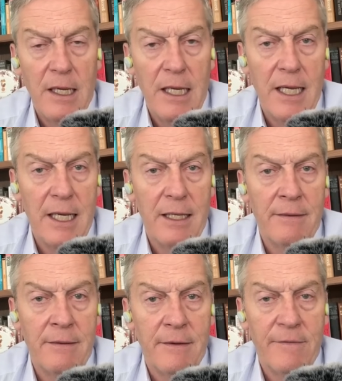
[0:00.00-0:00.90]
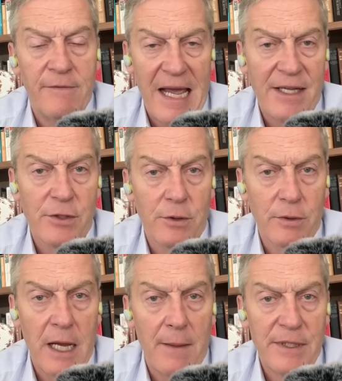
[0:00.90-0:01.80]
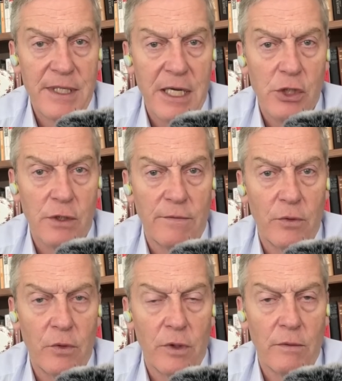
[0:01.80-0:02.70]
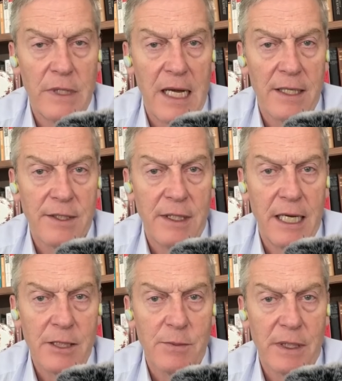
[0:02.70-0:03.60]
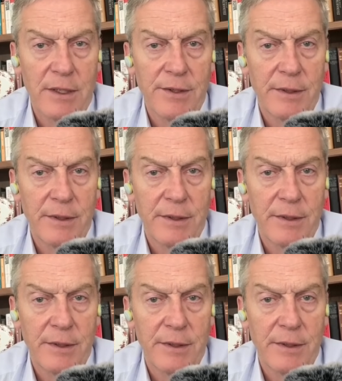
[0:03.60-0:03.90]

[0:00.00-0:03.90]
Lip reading: and faster compensation for docs and hospitals.